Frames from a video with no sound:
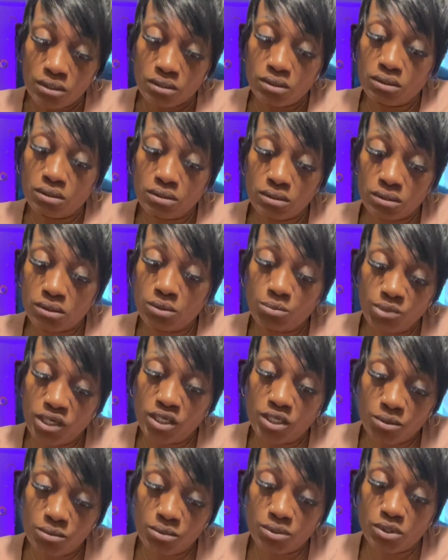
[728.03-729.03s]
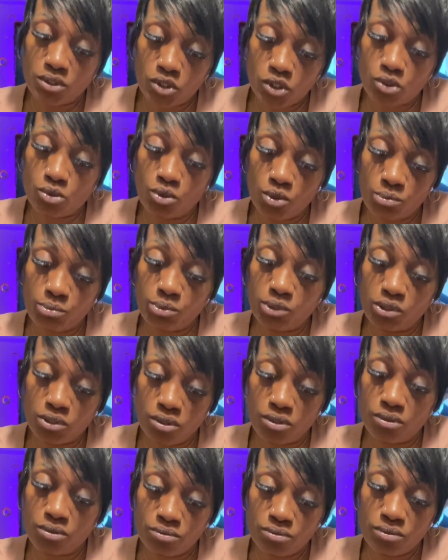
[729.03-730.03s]
This somebody here was a
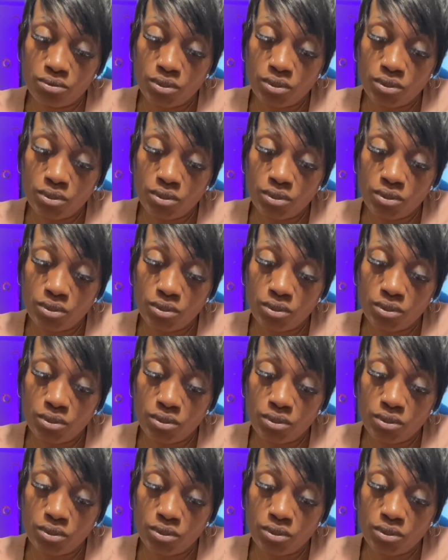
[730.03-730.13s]
Scorpio.